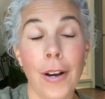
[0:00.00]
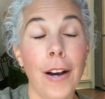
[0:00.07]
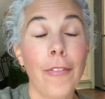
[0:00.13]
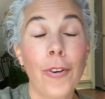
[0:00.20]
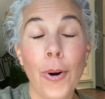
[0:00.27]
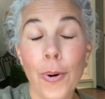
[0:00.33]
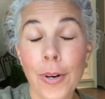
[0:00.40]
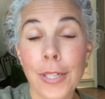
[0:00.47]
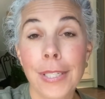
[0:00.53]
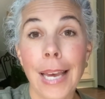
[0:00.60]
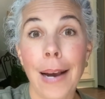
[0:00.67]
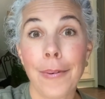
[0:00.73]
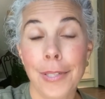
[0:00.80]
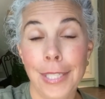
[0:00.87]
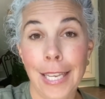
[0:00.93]
Of course,
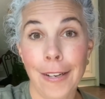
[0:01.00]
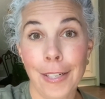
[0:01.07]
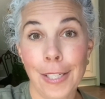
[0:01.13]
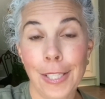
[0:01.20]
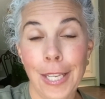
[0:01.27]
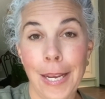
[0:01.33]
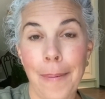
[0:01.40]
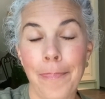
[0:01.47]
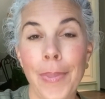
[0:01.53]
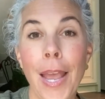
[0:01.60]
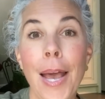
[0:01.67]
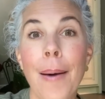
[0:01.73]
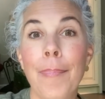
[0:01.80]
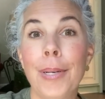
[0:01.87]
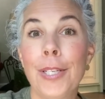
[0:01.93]
I was sound asleep,
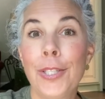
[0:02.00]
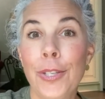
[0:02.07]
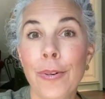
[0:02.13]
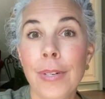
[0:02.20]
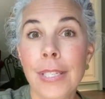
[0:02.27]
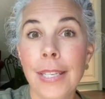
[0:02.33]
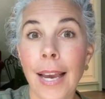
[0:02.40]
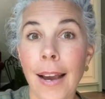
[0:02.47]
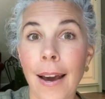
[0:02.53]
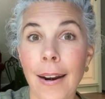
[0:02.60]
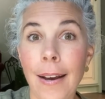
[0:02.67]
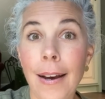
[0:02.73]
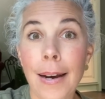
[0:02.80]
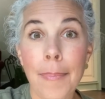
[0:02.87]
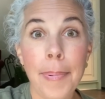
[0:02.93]
but as soon as I got
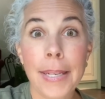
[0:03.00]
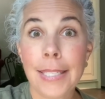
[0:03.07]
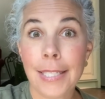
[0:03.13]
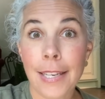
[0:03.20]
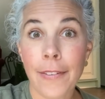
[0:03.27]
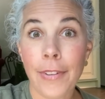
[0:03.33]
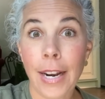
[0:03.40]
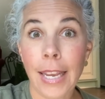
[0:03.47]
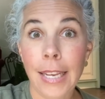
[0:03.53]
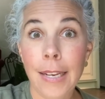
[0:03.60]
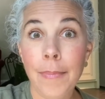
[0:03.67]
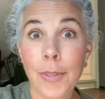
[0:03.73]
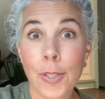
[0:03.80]
up at 7 a.m.